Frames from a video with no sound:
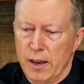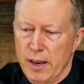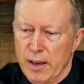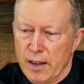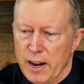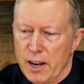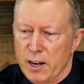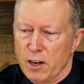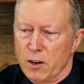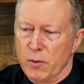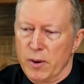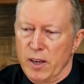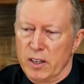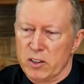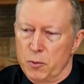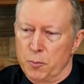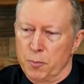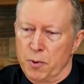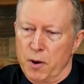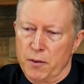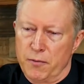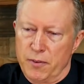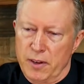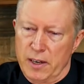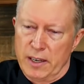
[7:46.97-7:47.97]
And I know he has a
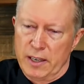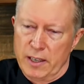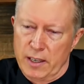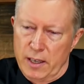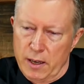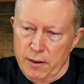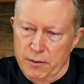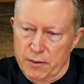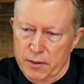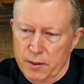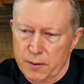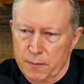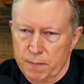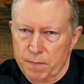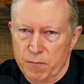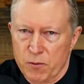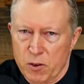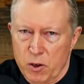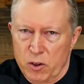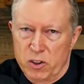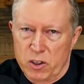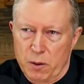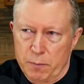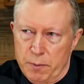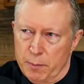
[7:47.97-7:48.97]
prophetic gift.
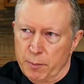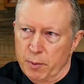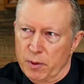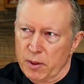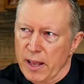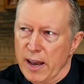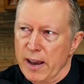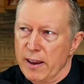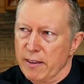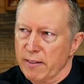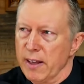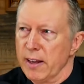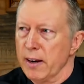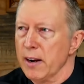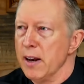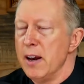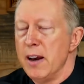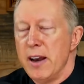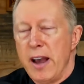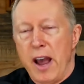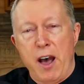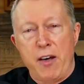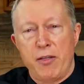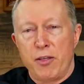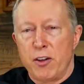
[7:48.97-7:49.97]
There's some people like that,
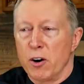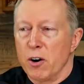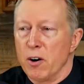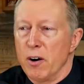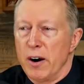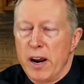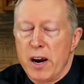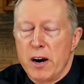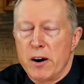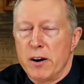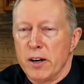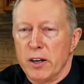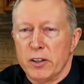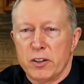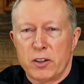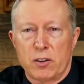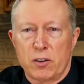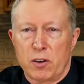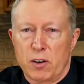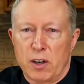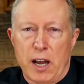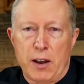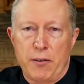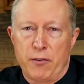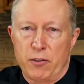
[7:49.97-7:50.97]
and there are areas
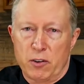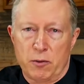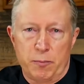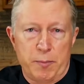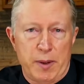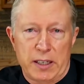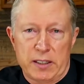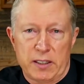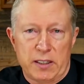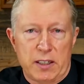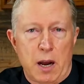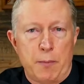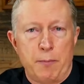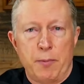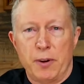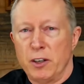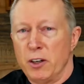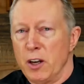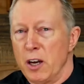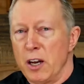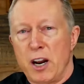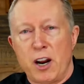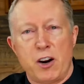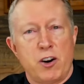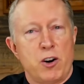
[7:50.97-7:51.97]
that their life is messed up,
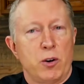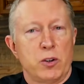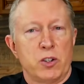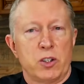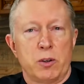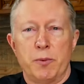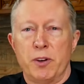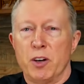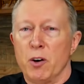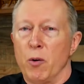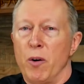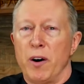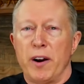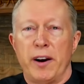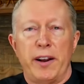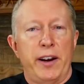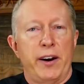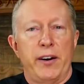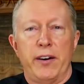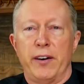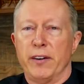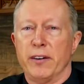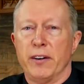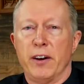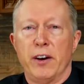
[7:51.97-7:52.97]
and I know some of you don't want to
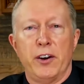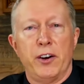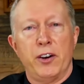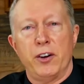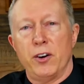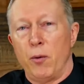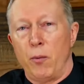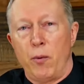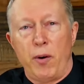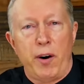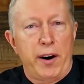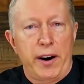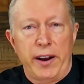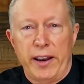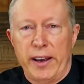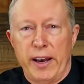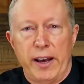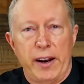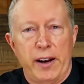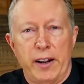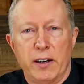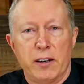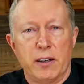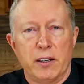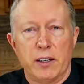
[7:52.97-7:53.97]
hear it. You don't want to
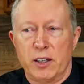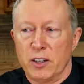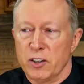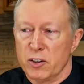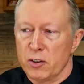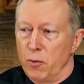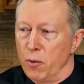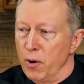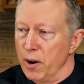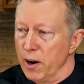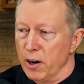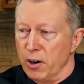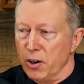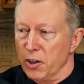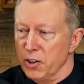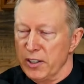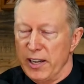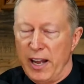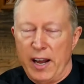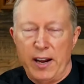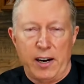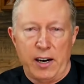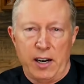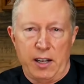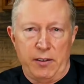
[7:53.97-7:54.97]
get it. You just don't want to
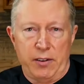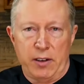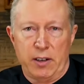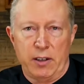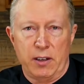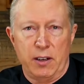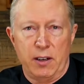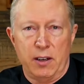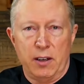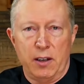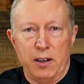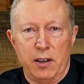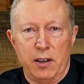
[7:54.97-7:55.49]
understand it even.